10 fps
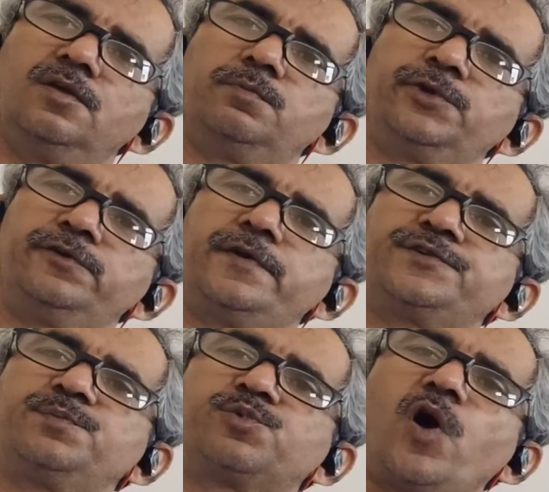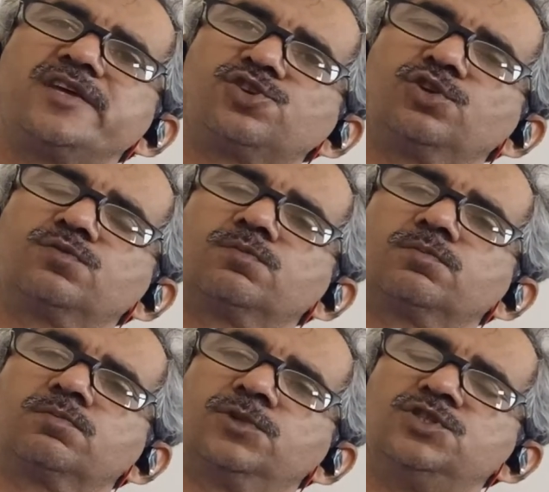Predatory pricing:
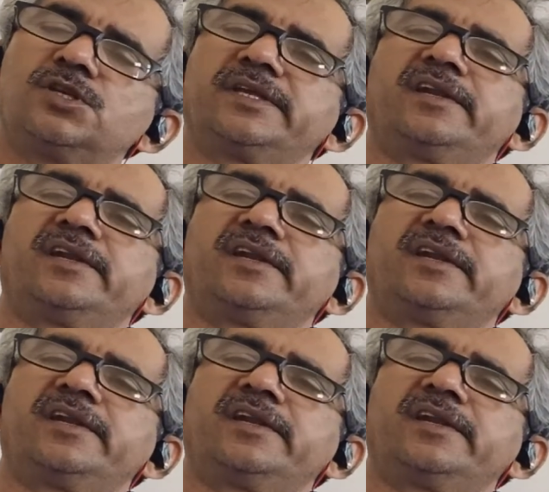this is